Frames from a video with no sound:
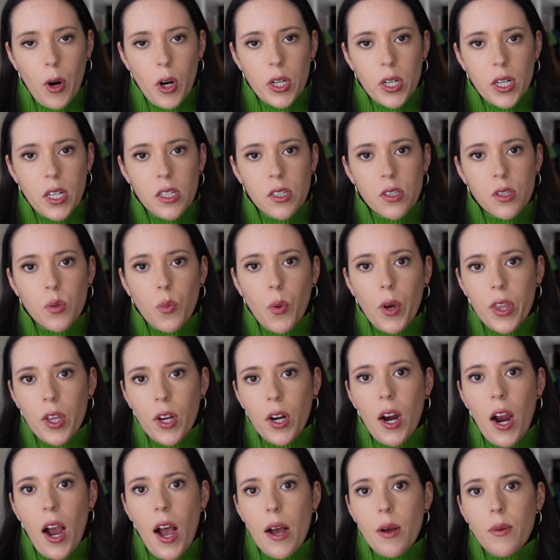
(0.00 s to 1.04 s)
artist,
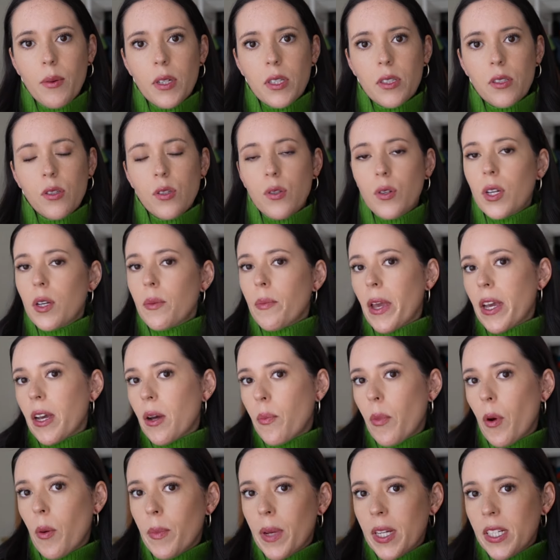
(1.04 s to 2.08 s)
whether I was doing
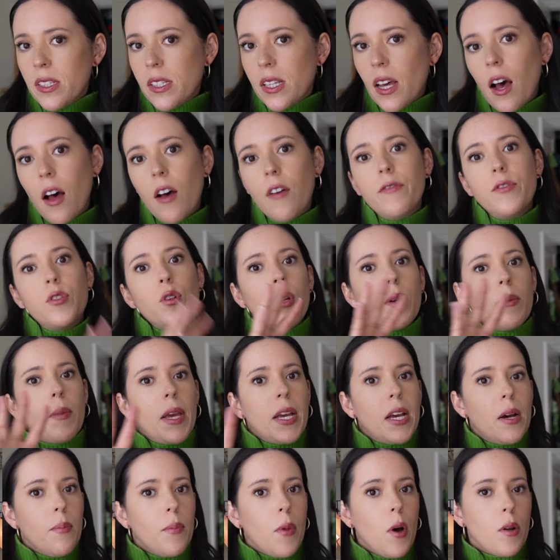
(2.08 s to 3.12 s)
makeup on myself, doing
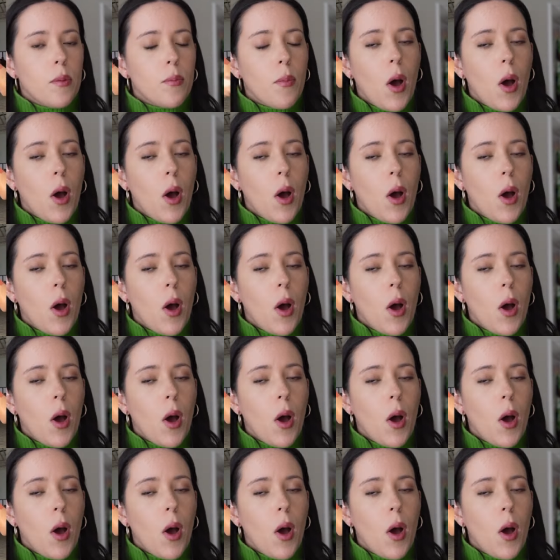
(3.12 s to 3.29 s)
makeup on